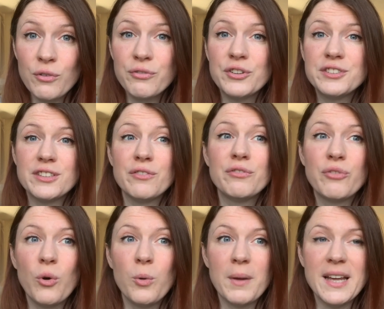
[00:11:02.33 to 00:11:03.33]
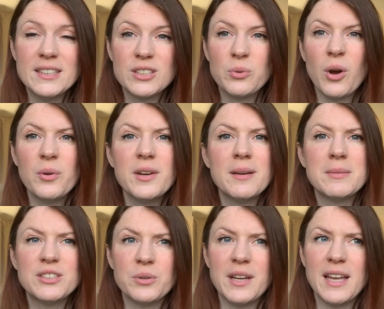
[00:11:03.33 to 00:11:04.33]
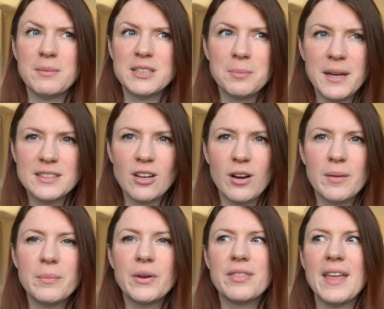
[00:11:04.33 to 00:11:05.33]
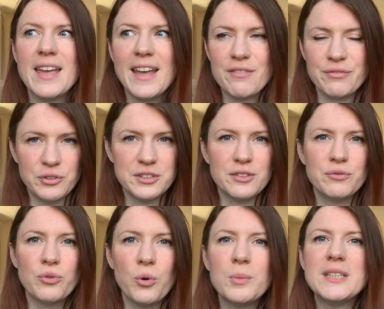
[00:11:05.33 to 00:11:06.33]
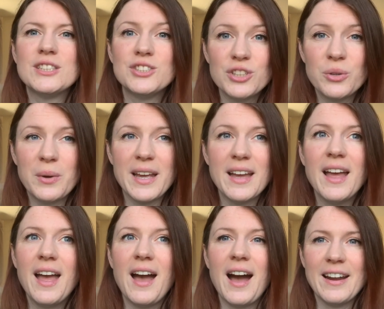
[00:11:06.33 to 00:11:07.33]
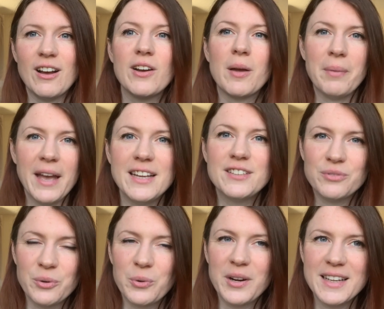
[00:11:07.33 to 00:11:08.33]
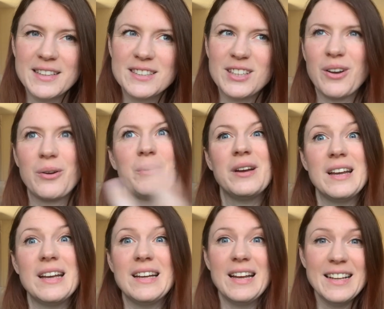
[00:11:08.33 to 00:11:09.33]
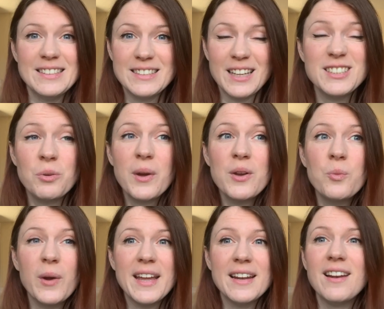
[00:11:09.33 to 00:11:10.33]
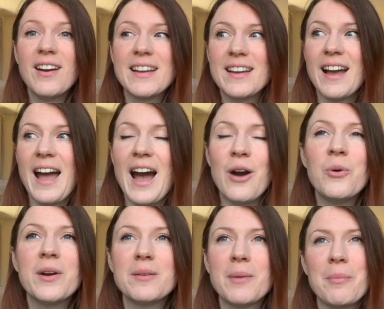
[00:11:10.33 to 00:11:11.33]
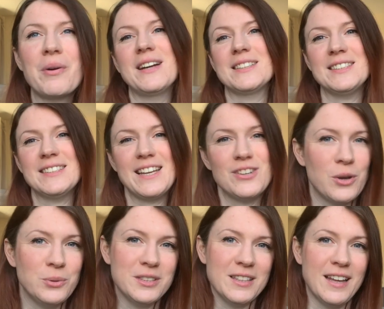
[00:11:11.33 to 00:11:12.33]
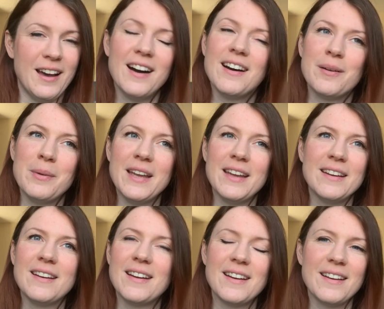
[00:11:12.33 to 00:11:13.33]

funding for me. So not only am I doing it in my spare time, but they get funding for me to do it and I'll get paid for it. So it's it's a win-win like how can my practice say no to that i mean